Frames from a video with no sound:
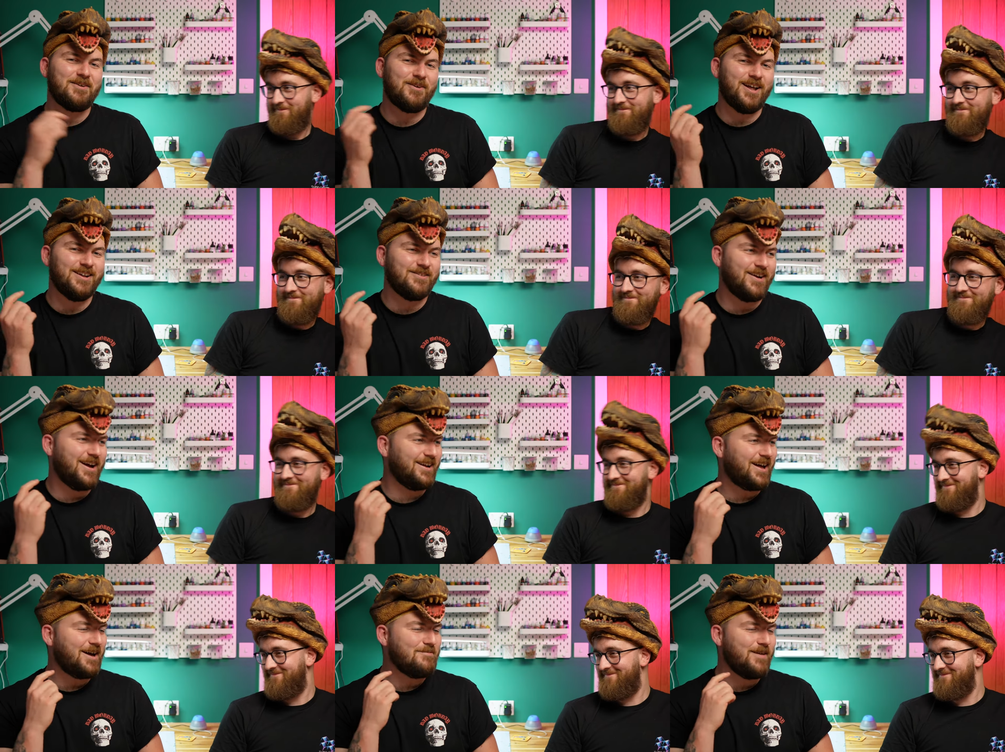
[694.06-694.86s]
Speaker 1: went
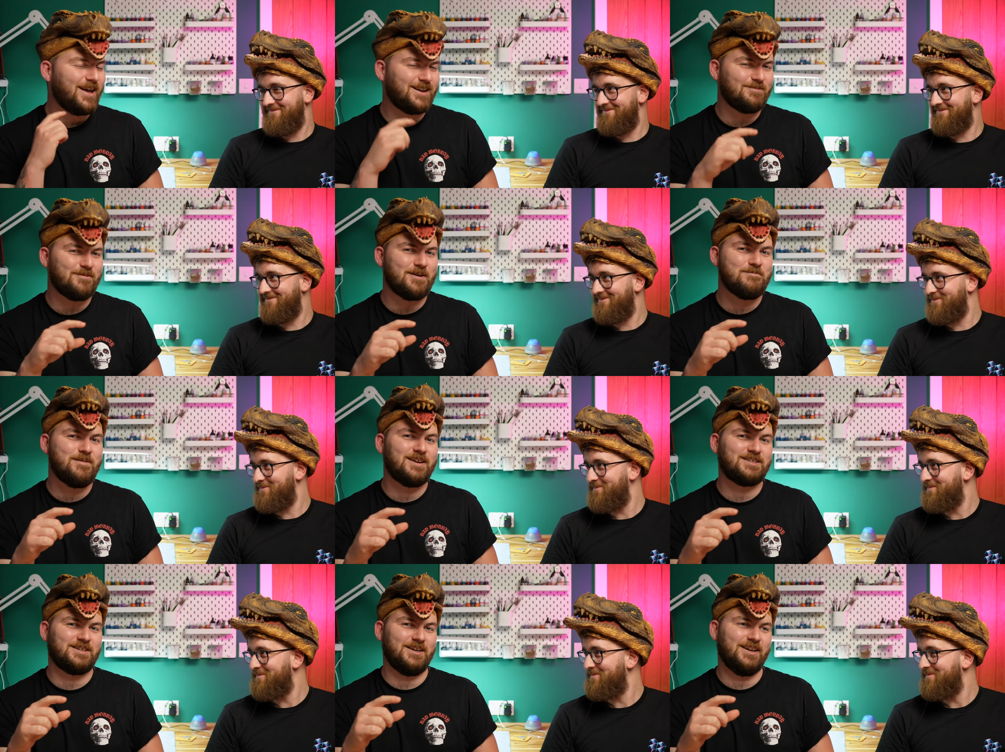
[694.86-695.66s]
around, I made it my
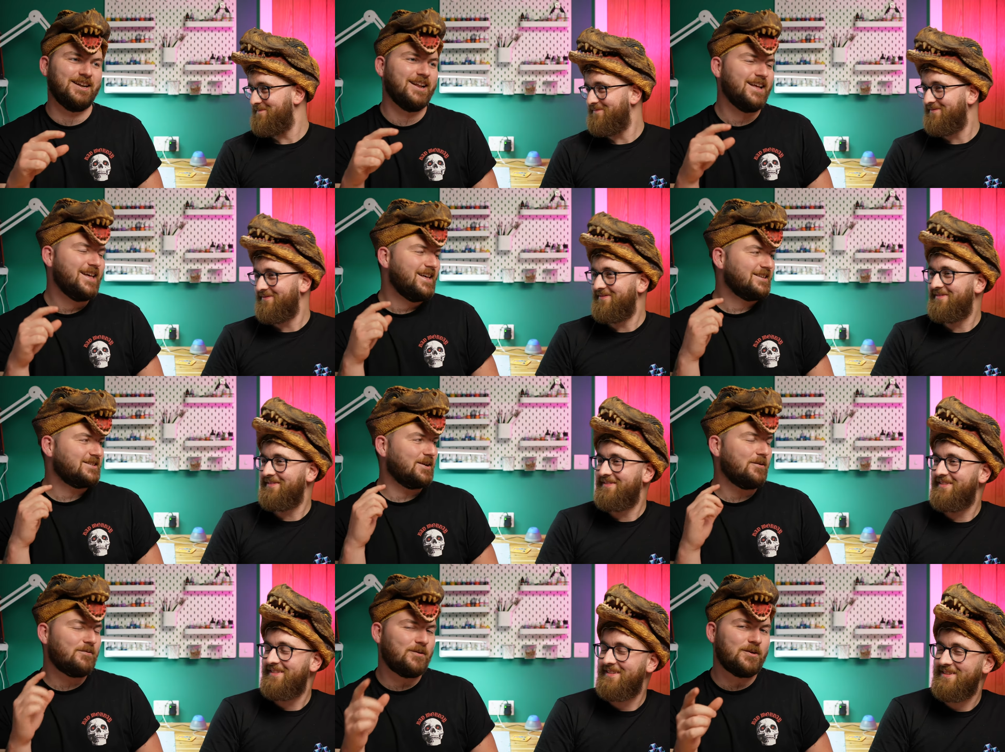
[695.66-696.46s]
mission.
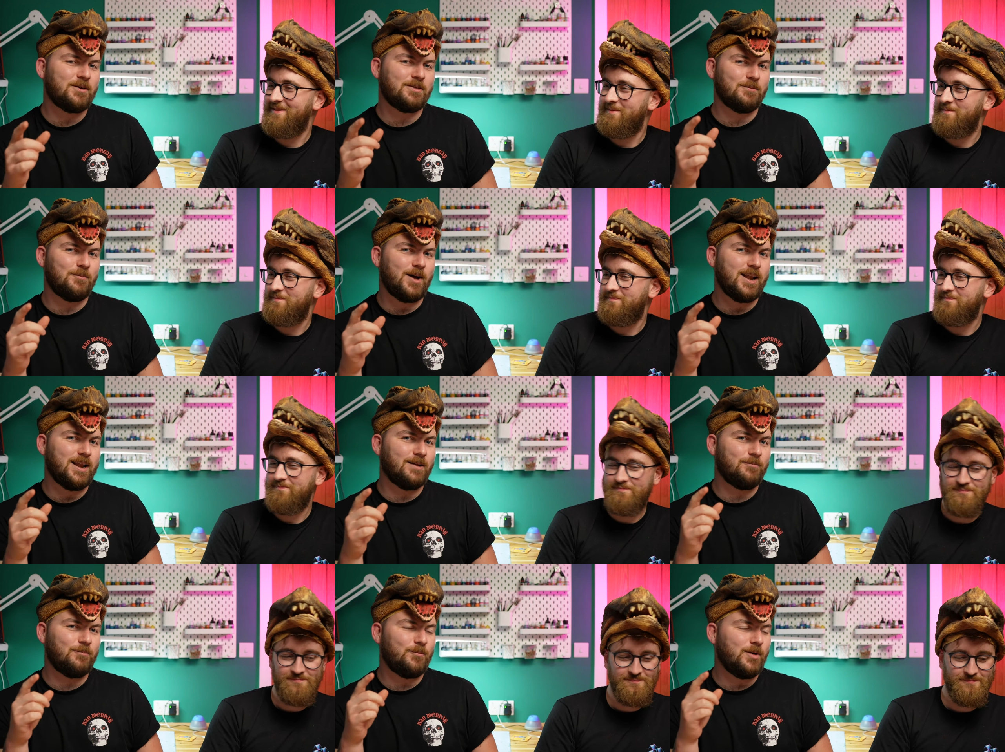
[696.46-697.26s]
So a few of them
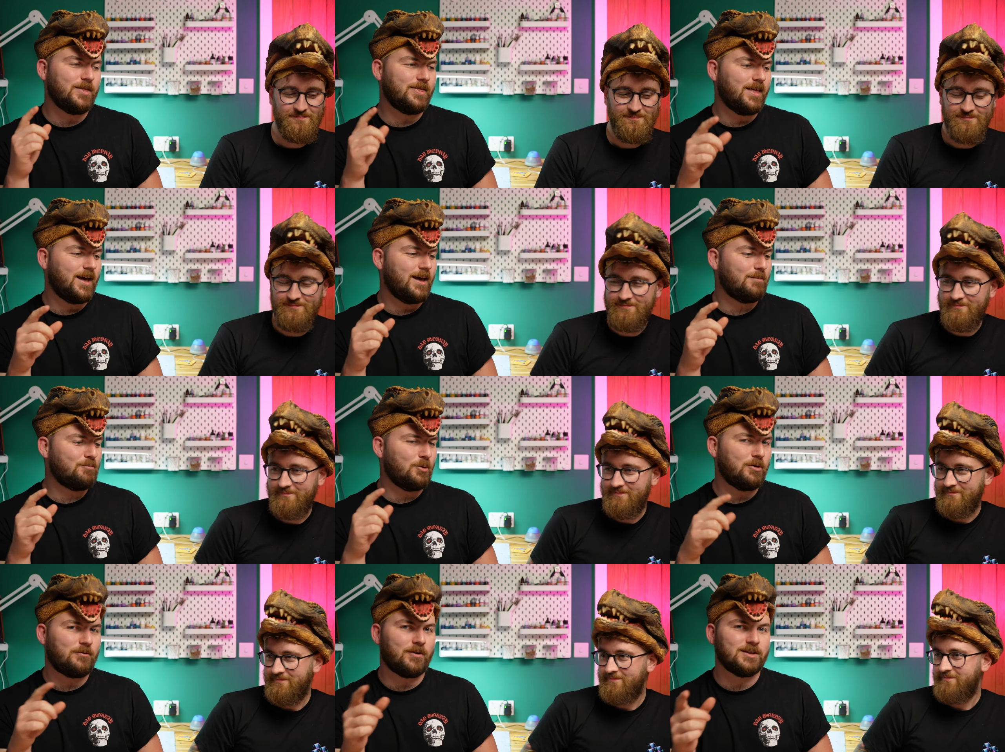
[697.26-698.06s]
went with
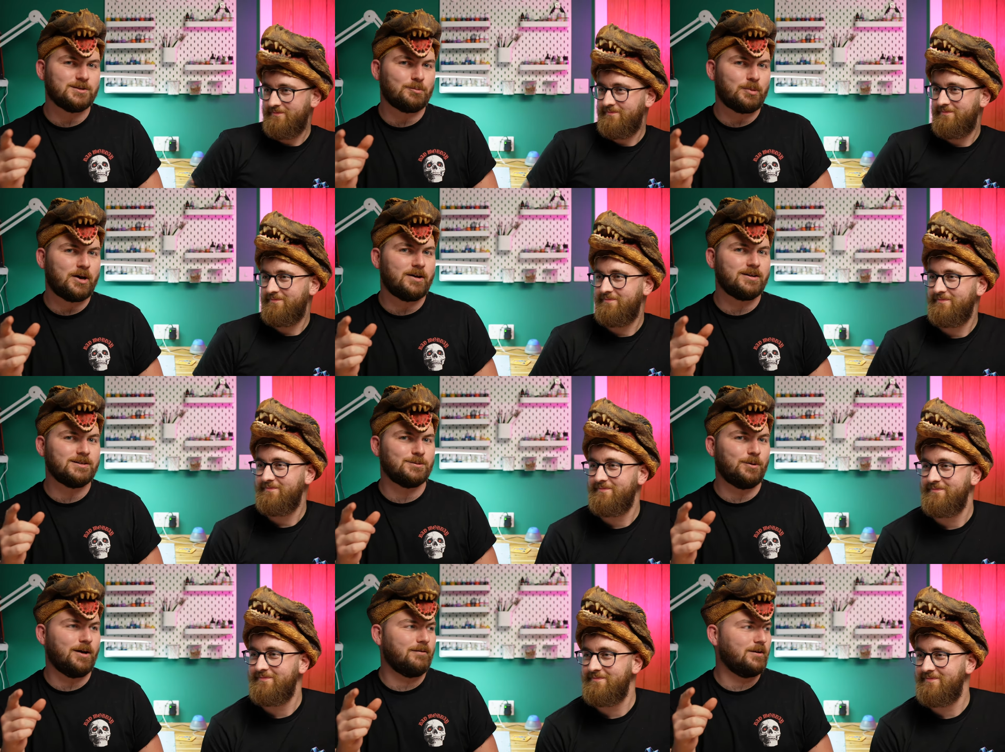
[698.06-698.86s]
their boyfriends or
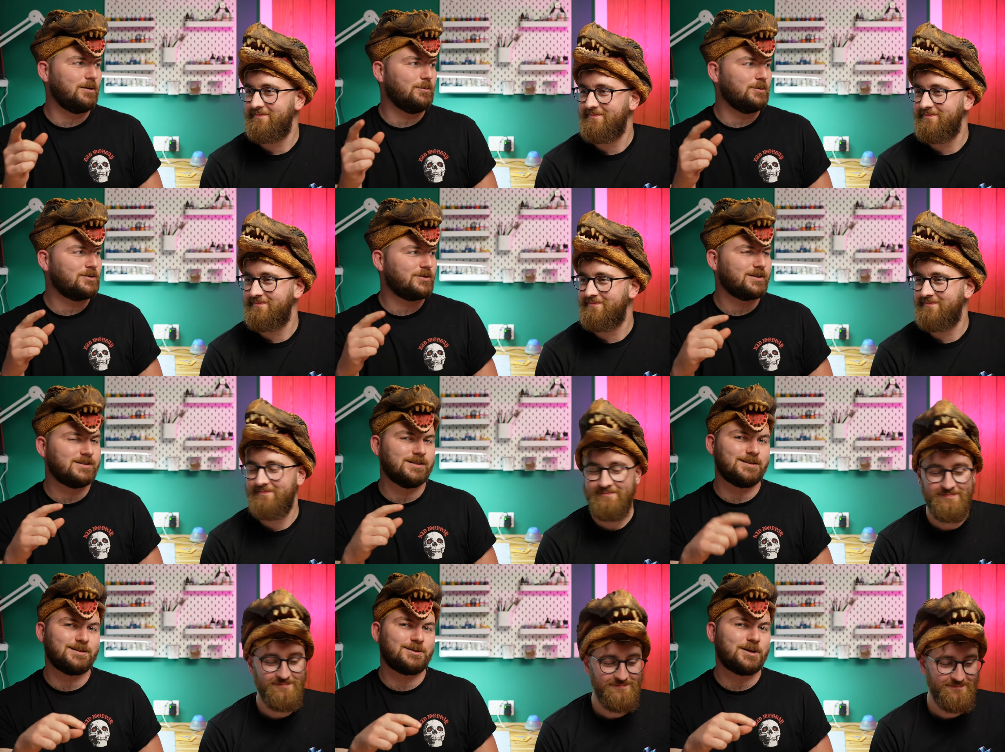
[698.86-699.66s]
partners or whatever who were
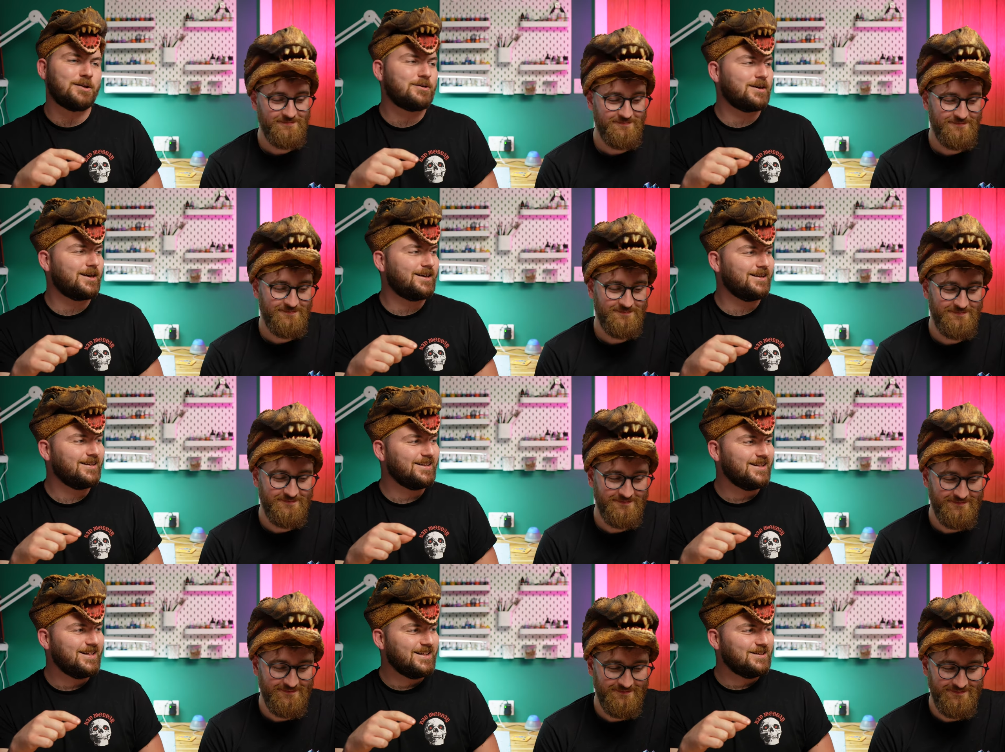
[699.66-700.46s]
dressed as the Joker.
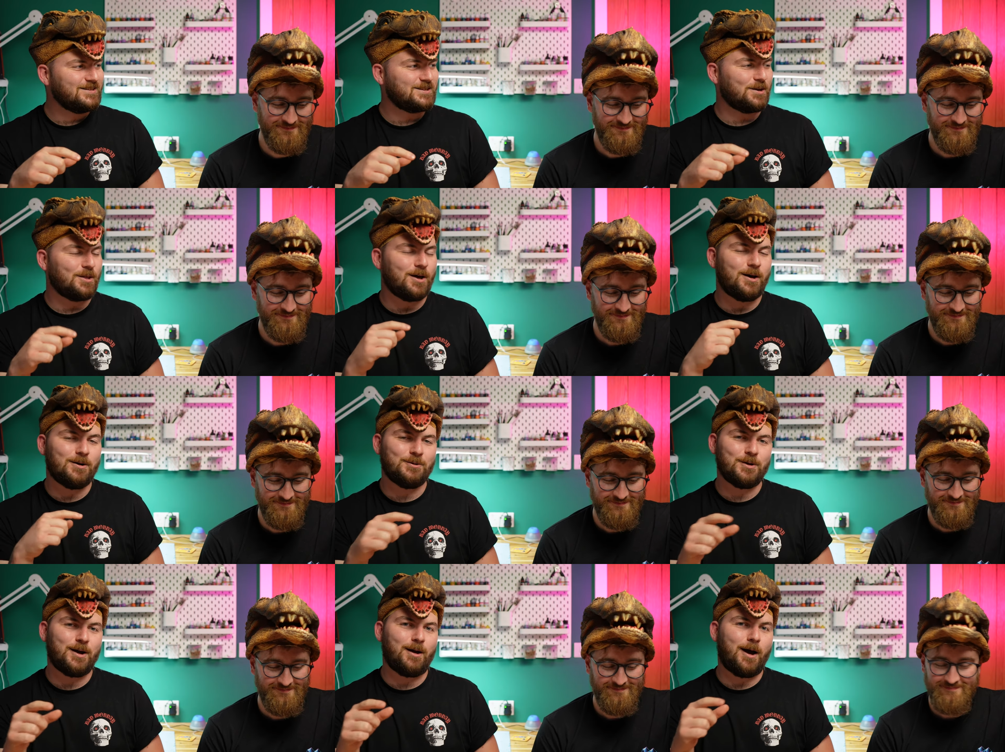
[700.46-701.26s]
So the
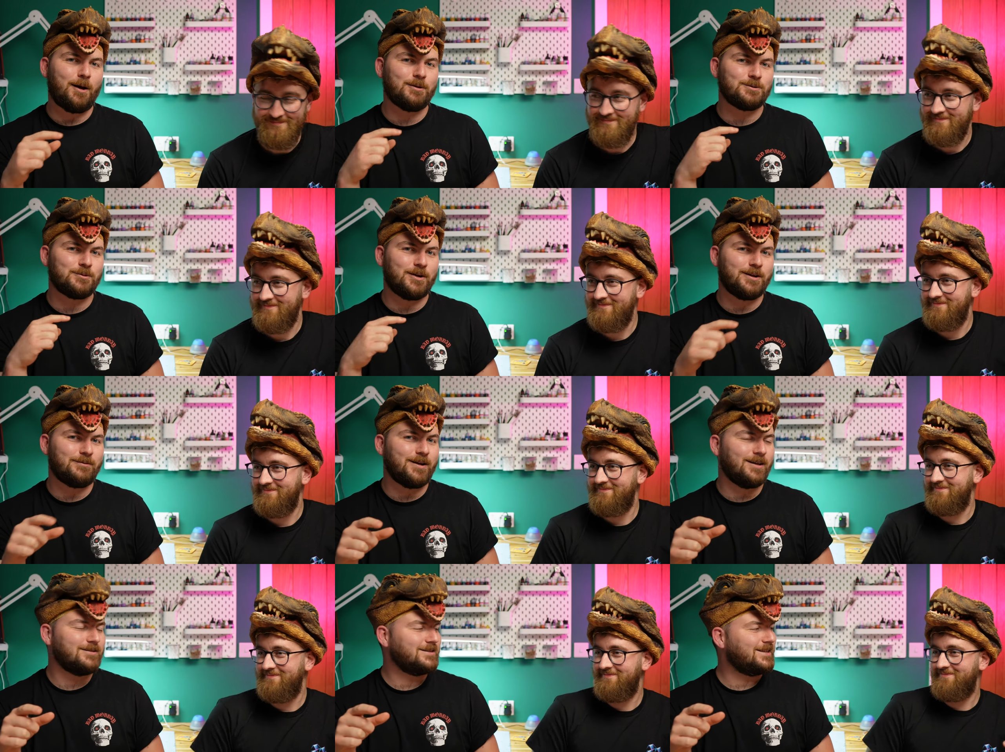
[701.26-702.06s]
whole night I was
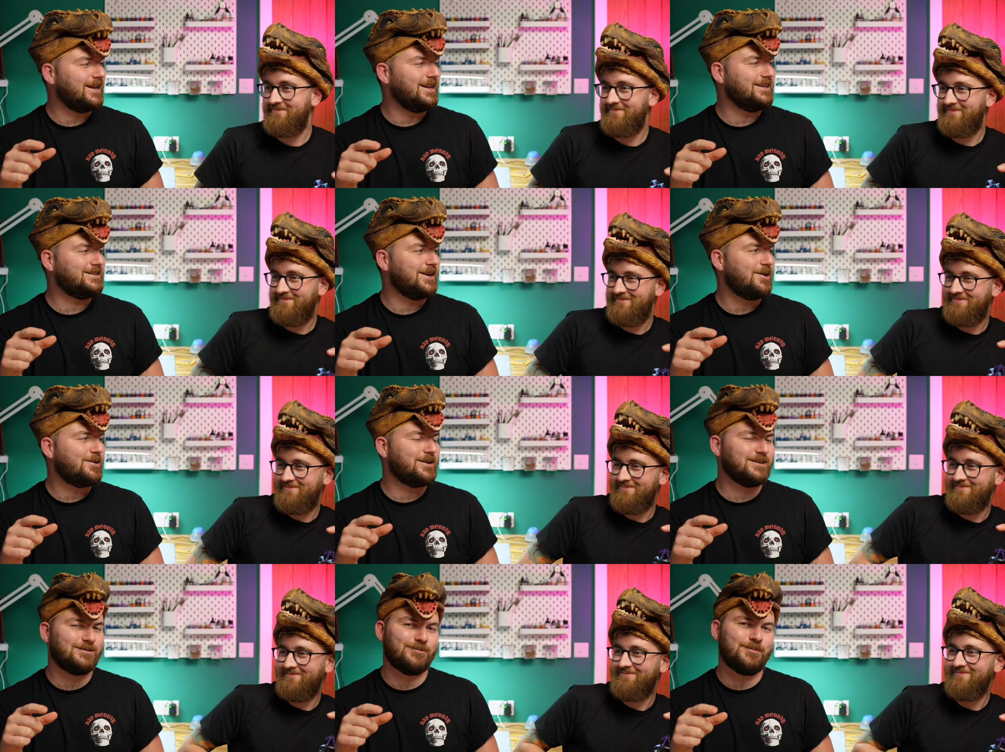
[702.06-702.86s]
running around stealing
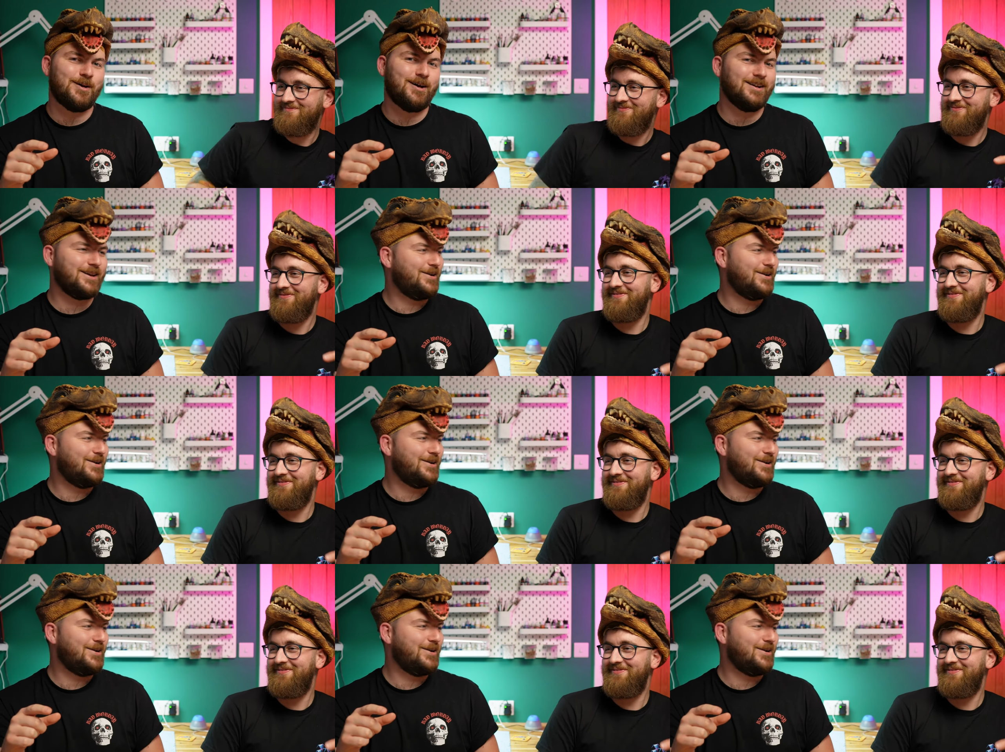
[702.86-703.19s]
Jokers from Harley